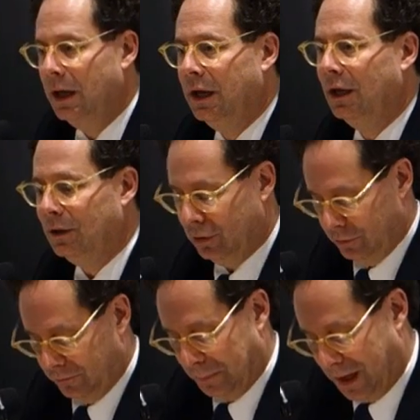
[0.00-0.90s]
It
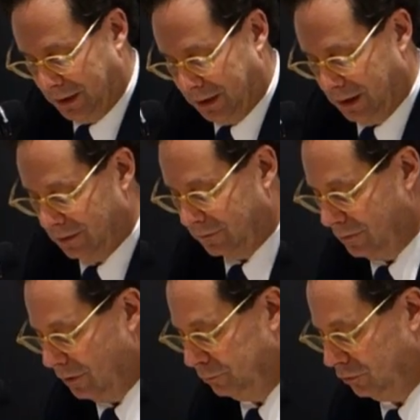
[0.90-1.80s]
includes
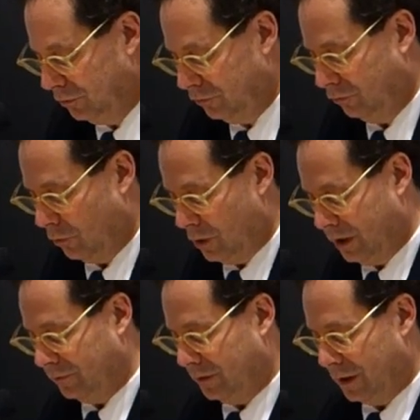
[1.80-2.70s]
paintings, sculptures,
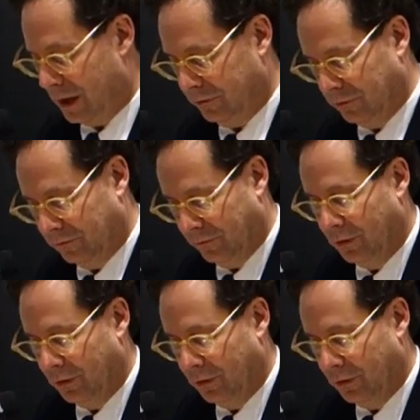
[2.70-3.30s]
drawings, collages,